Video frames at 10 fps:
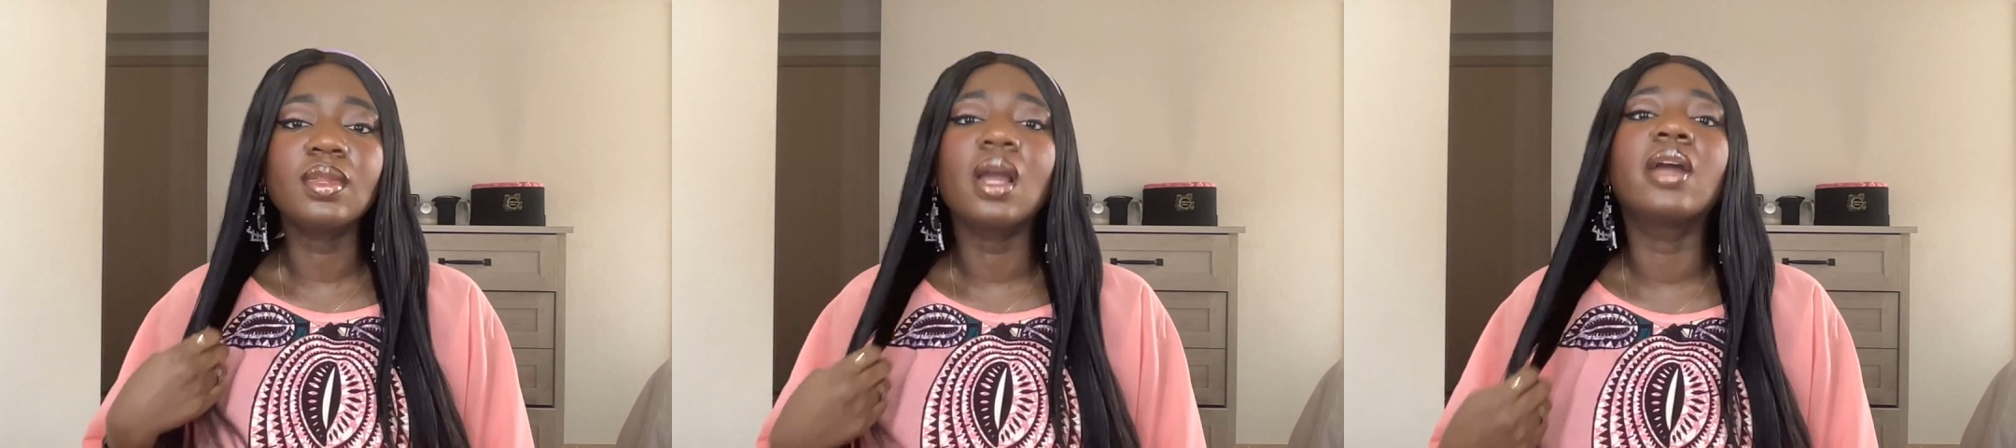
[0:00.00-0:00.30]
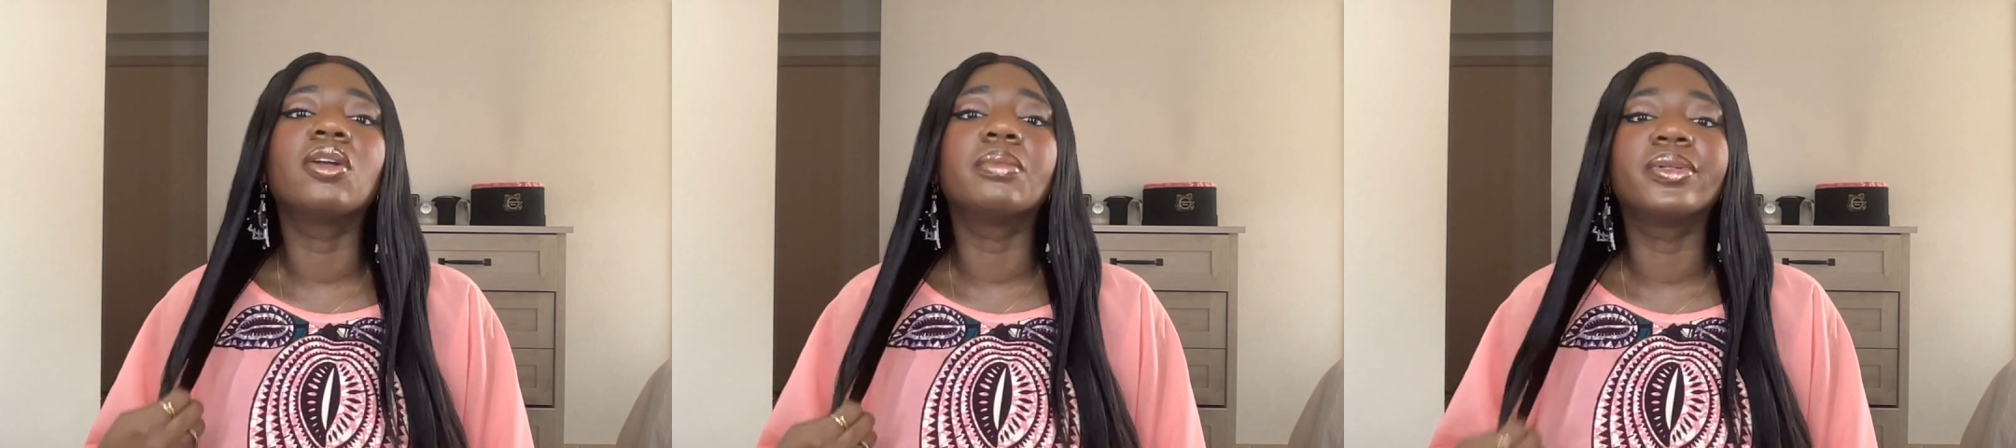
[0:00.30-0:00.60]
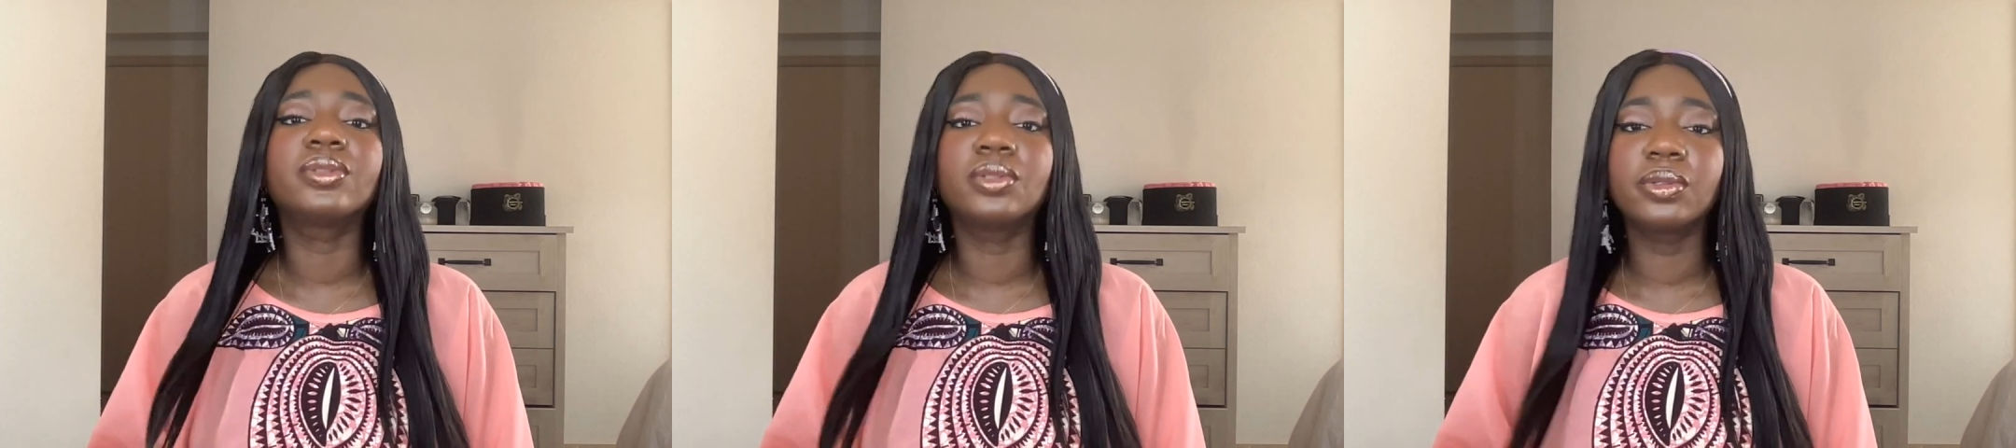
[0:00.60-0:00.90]
And number
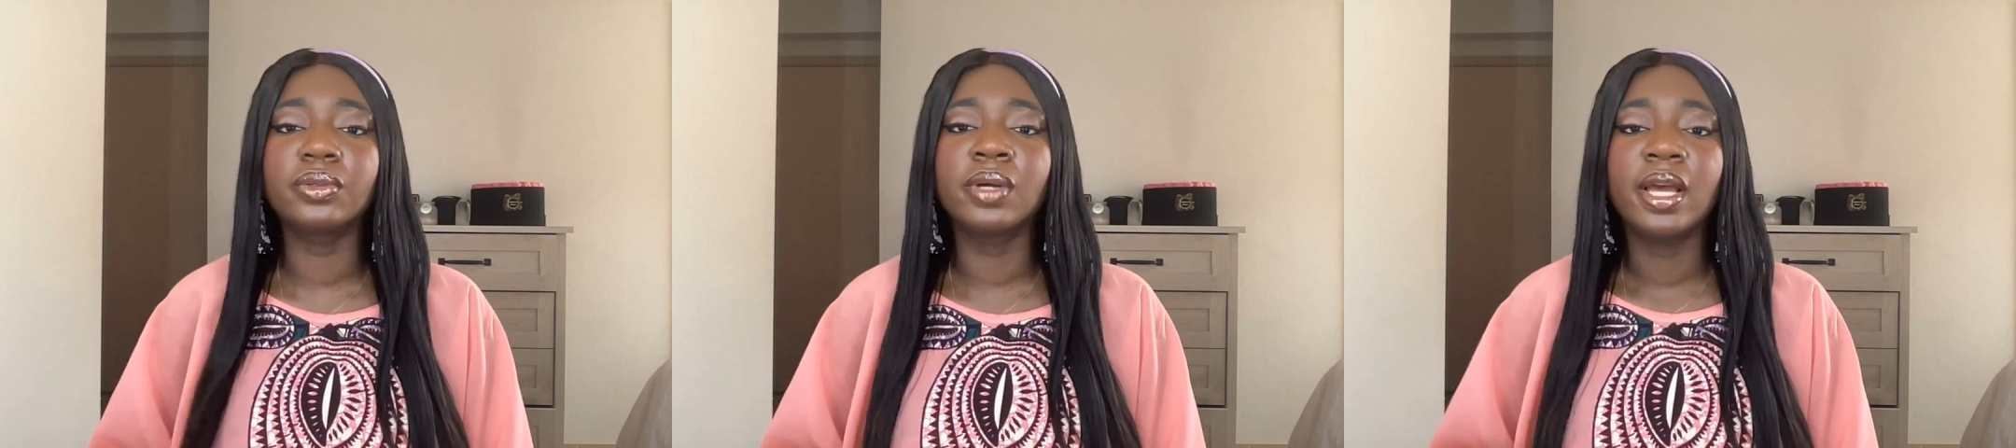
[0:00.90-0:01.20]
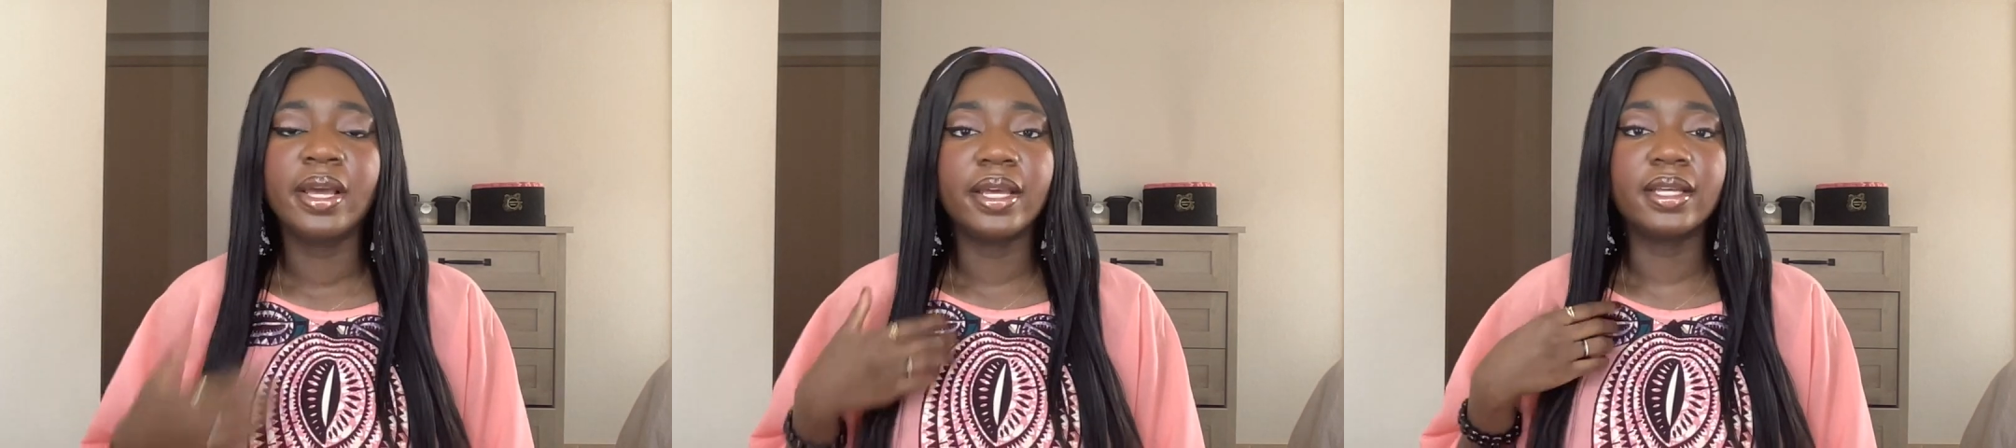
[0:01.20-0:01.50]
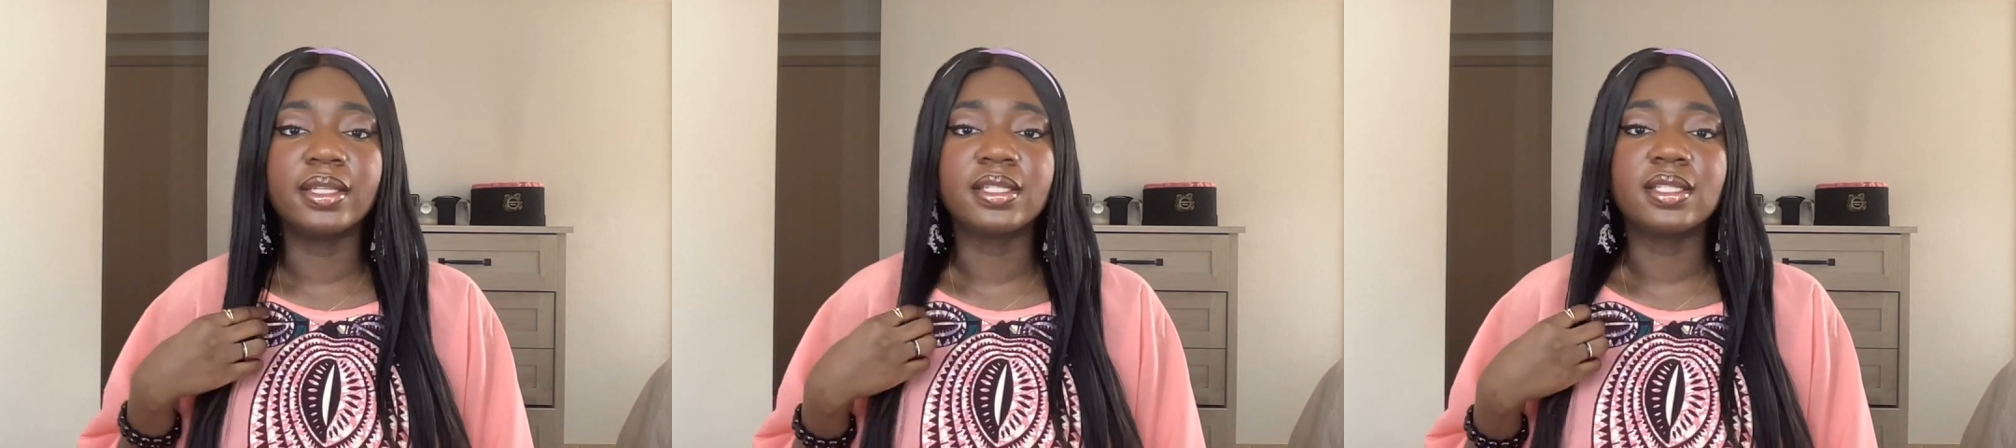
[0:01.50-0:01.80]
2
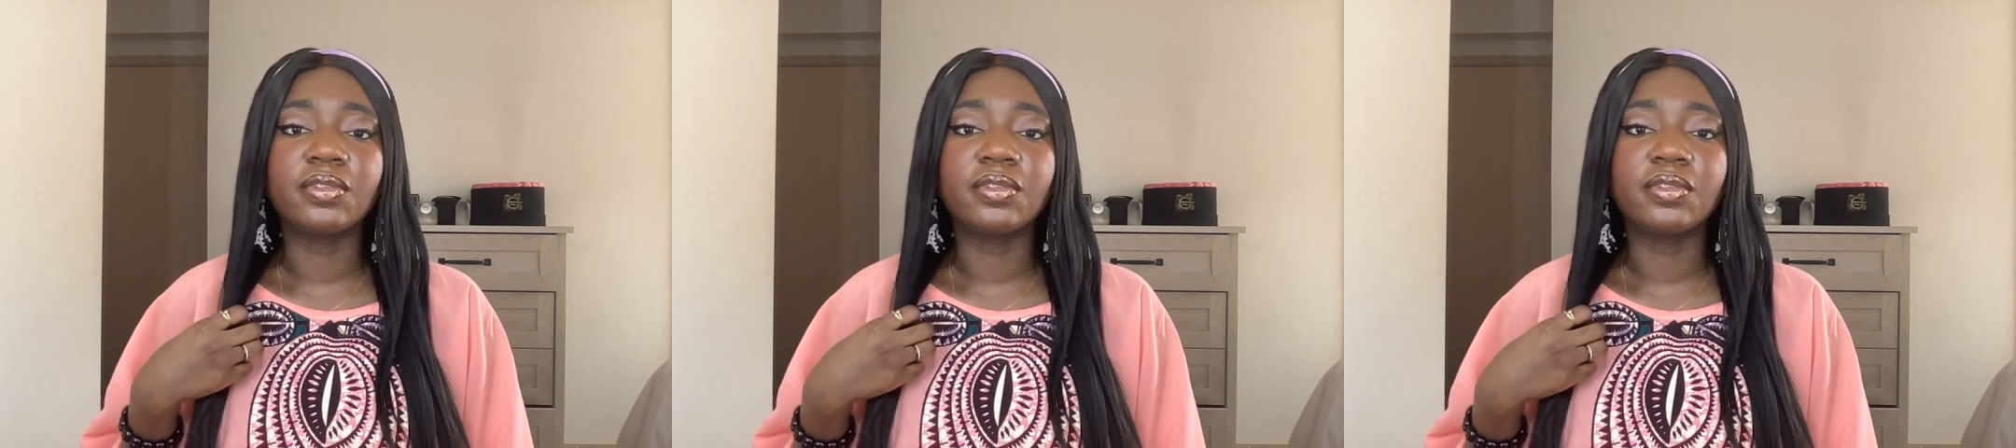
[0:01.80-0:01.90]
is,